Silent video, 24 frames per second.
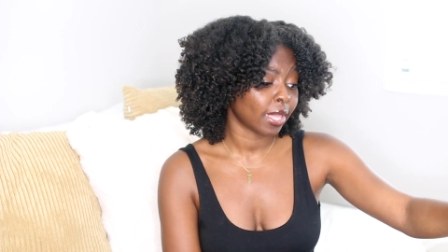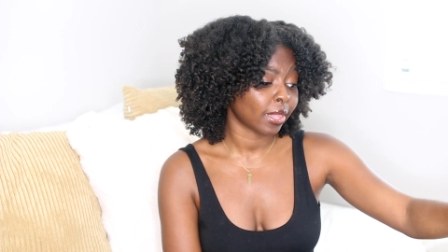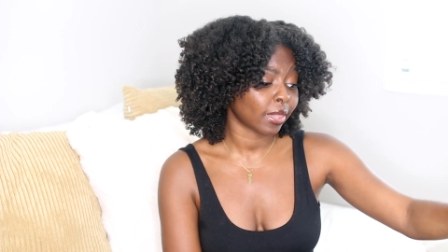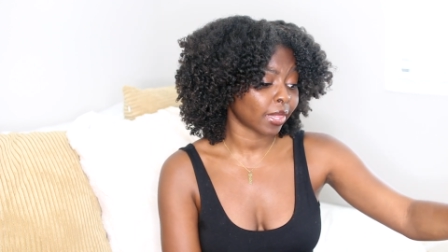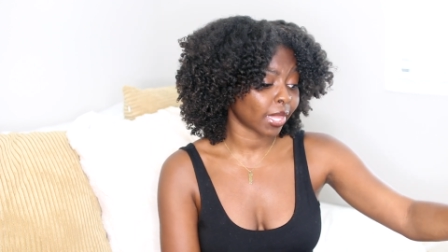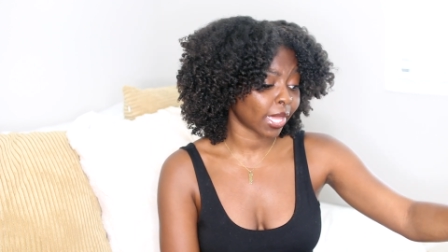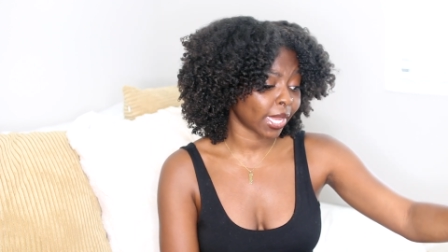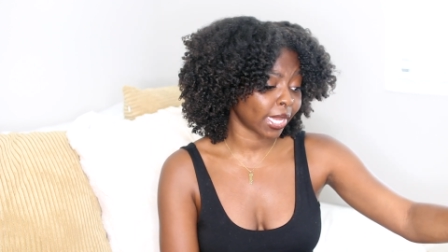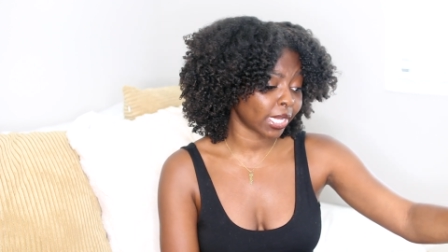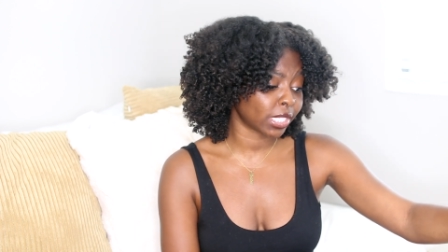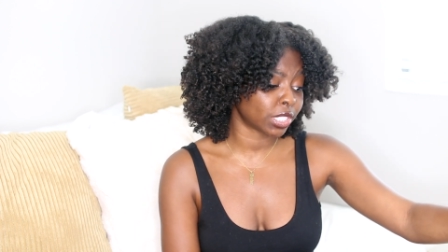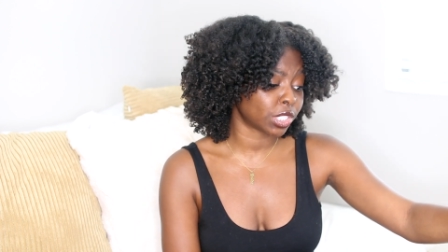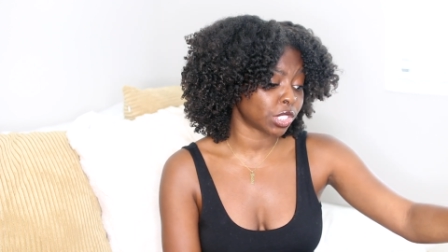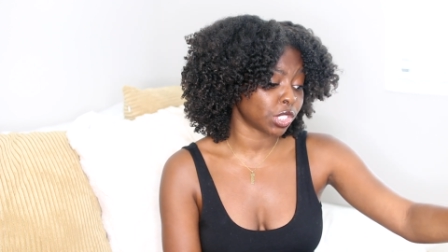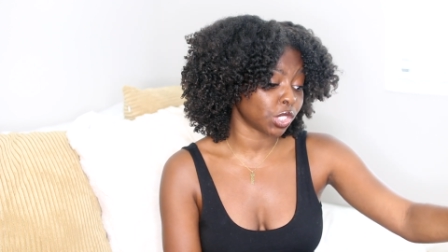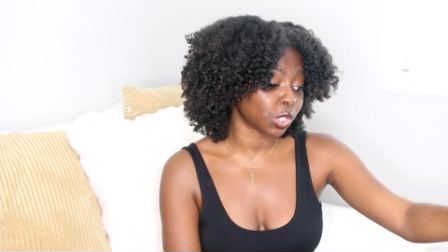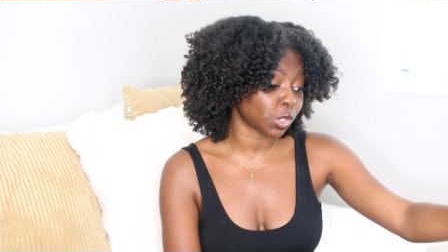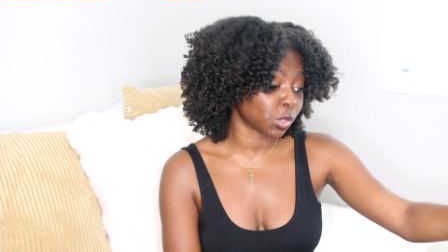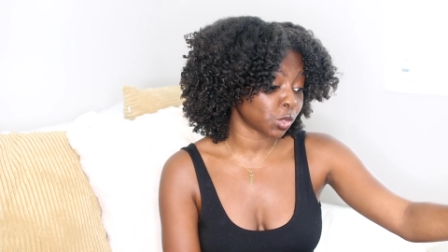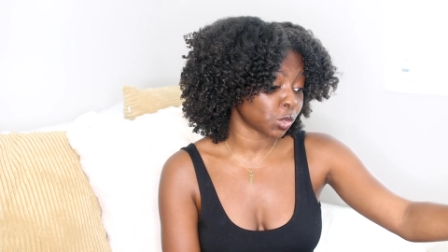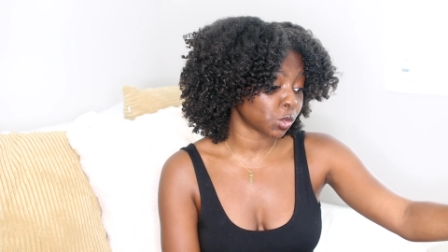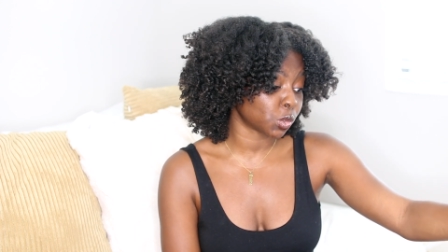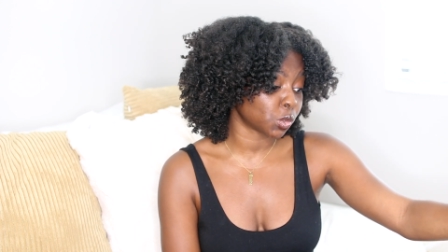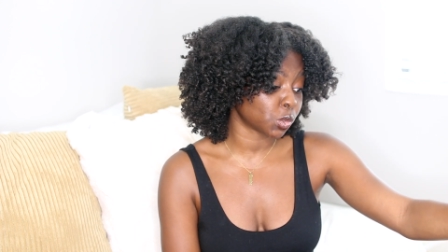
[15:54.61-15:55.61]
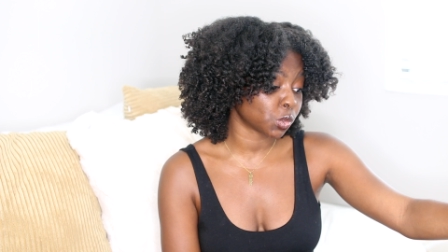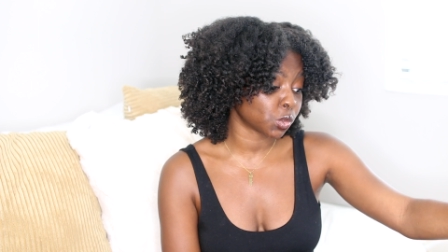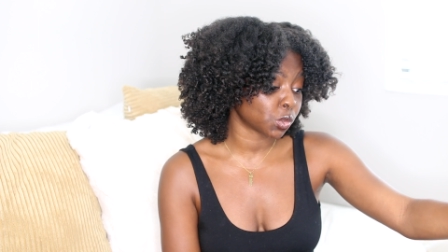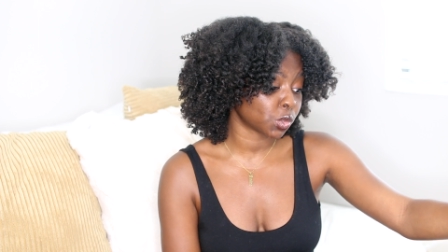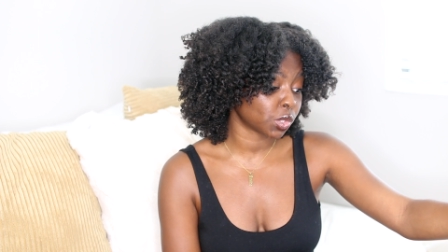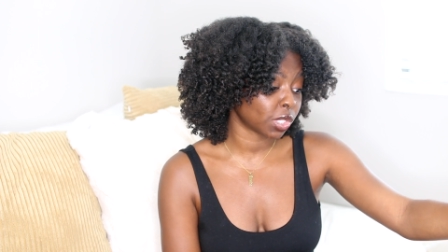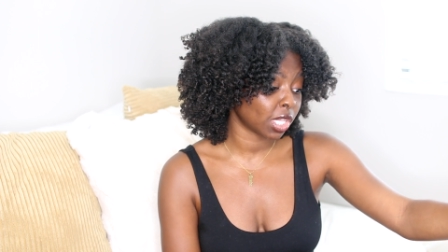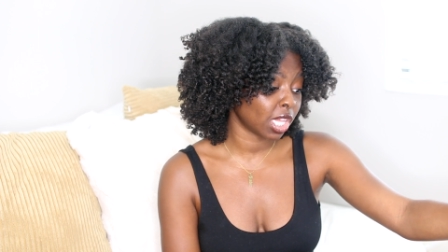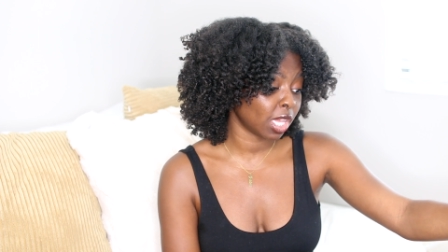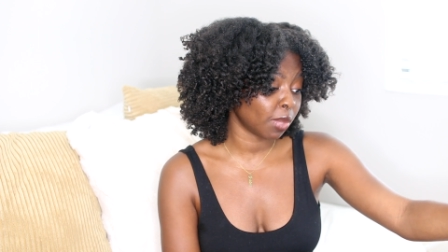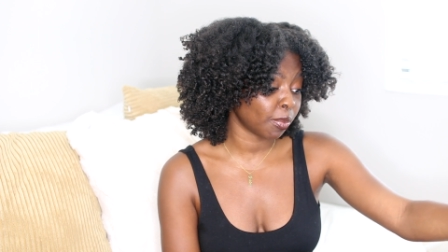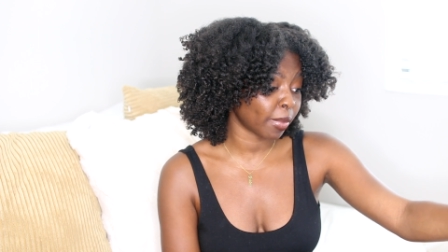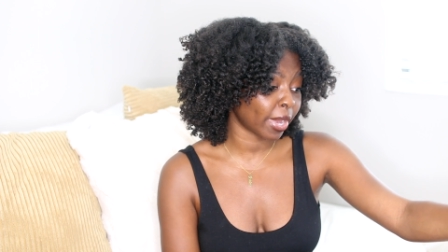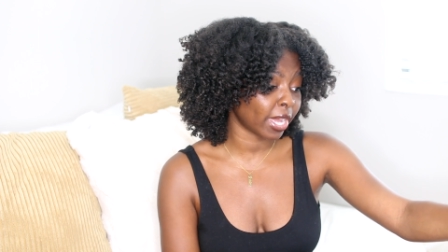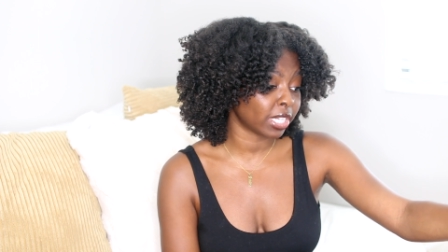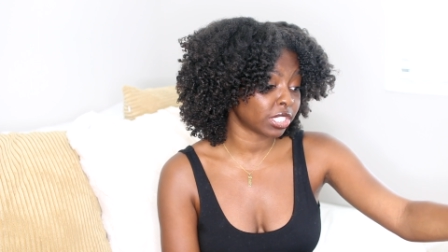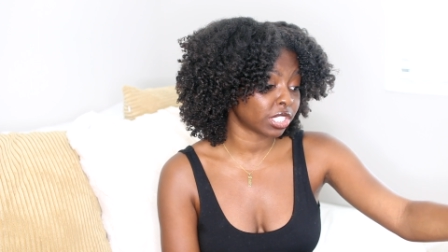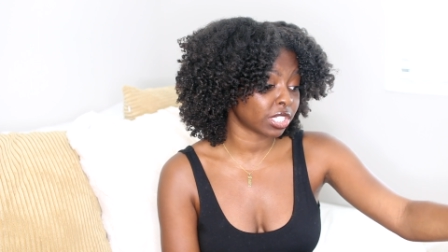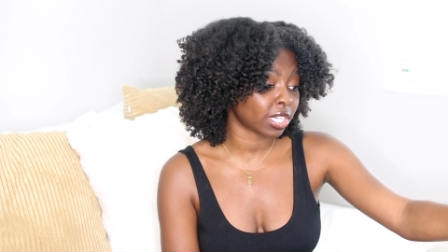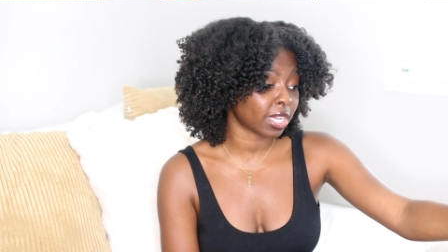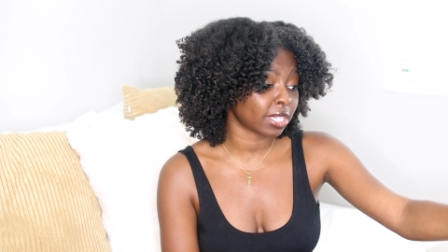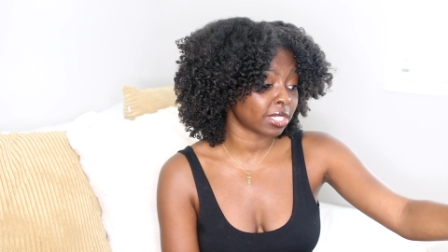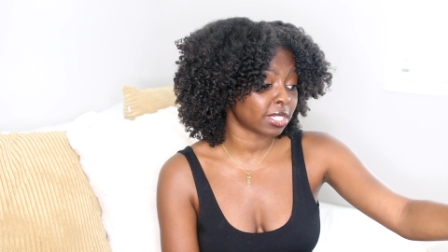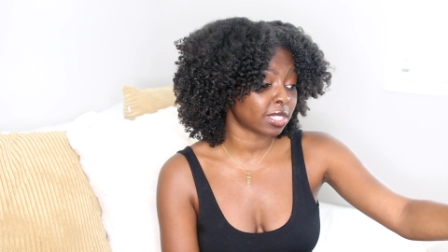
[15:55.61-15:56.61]
likes you. He
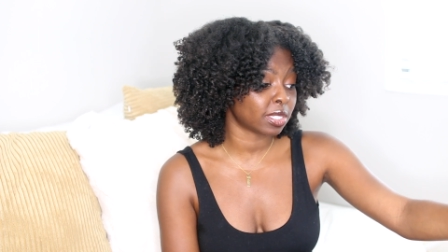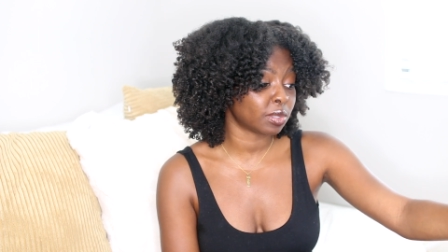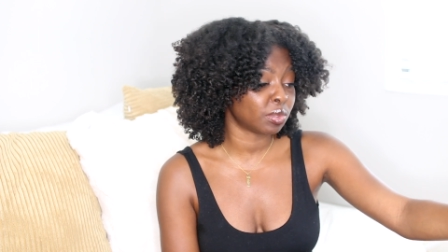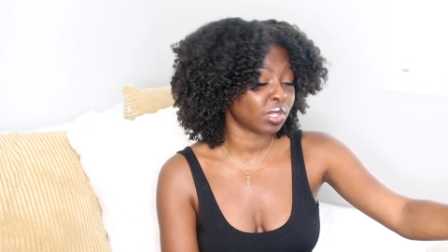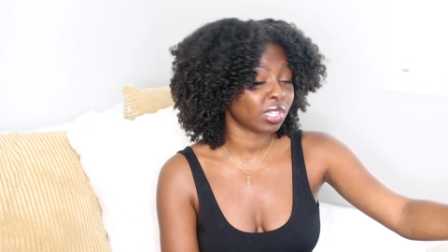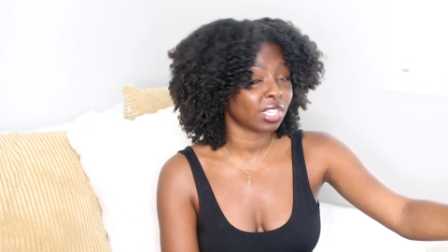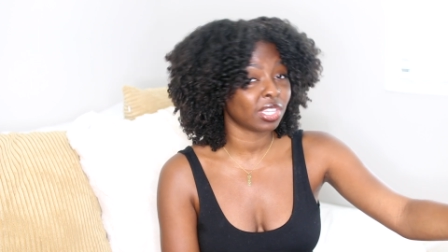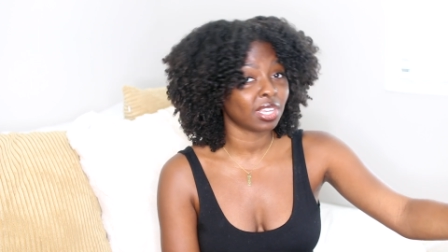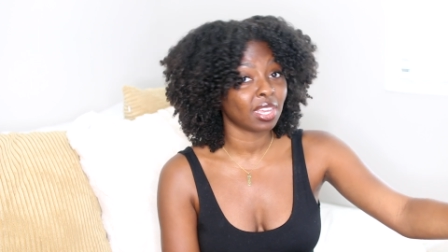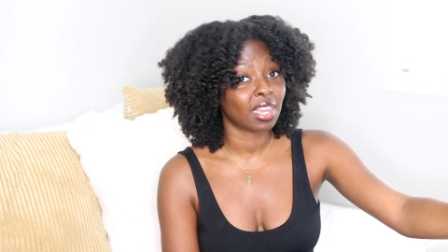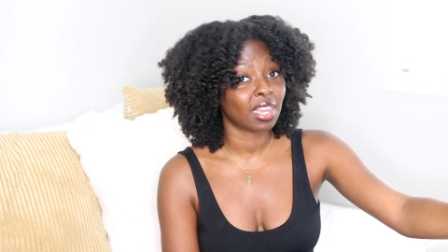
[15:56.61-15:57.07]
might just